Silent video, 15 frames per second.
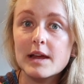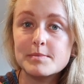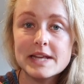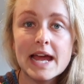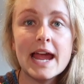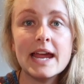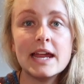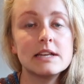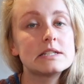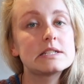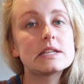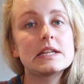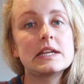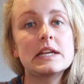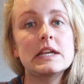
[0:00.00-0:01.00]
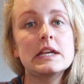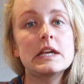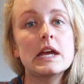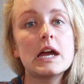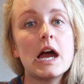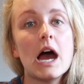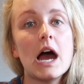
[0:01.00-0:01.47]
obtained
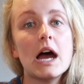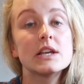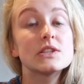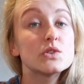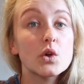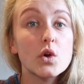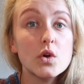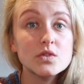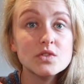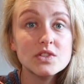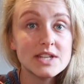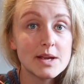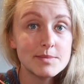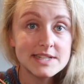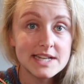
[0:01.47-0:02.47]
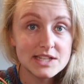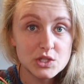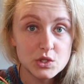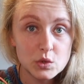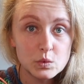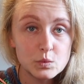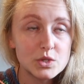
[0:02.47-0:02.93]
the
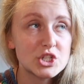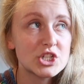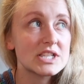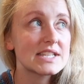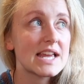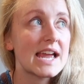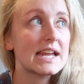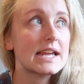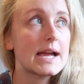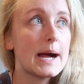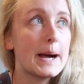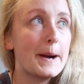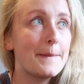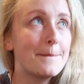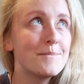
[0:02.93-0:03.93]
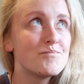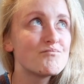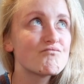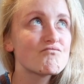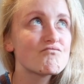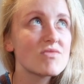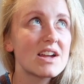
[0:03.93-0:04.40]
d'Habitation, which is like
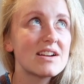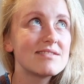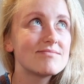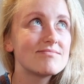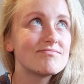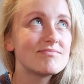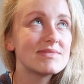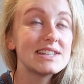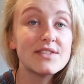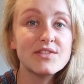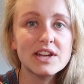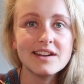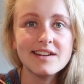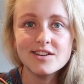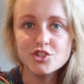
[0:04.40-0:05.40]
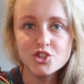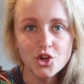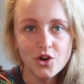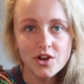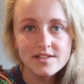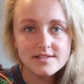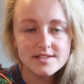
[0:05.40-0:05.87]
living
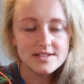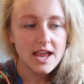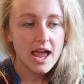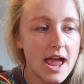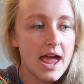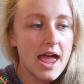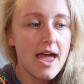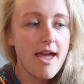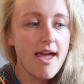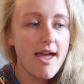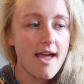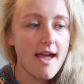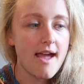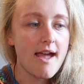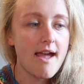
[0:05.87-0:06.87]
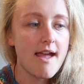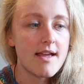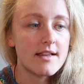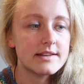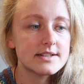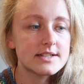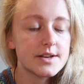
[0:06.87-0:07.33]
insurance.
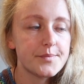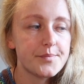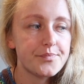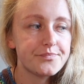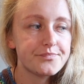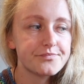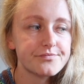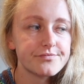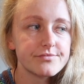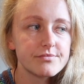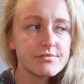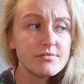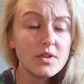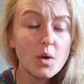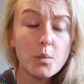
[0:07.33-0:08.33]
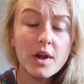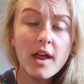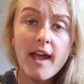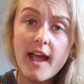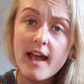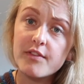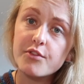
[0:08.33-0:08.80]
And when
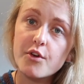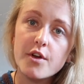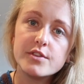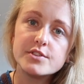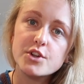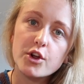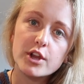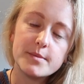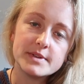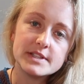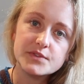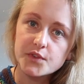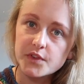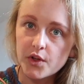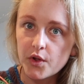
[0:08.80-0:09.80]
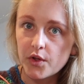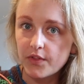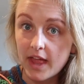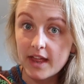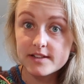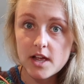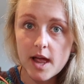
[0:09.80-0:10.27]
I had the documents for
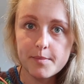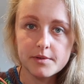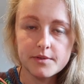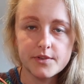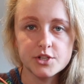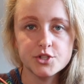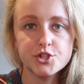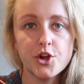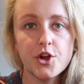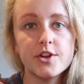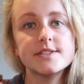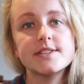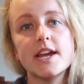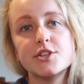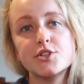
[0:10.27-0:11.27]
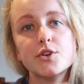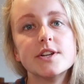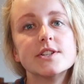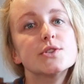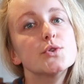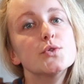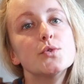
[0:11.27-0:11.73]
that type of insurance, I took
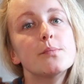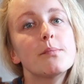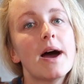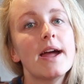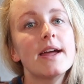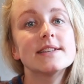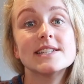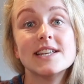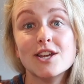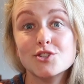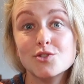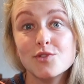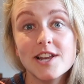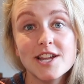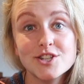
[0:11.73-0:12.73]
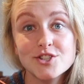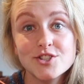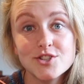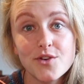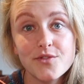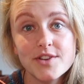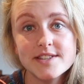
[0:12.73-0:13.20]
it to my international
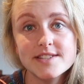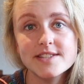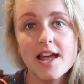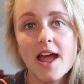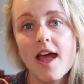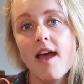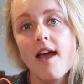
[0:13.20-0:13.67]
relations office.